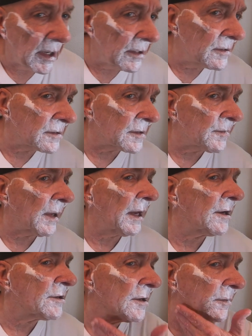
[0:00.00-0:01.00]
I use this blade.
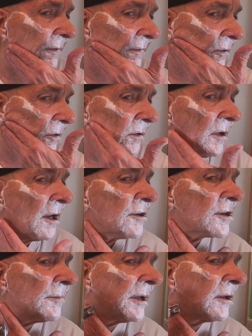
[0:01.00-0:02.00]
It should be
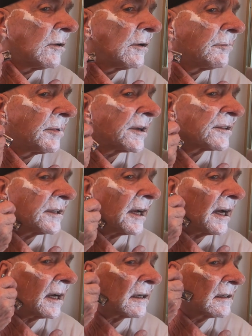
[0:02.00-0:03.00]
should be good, but it's
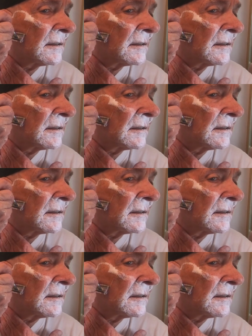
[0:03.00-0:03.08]
not.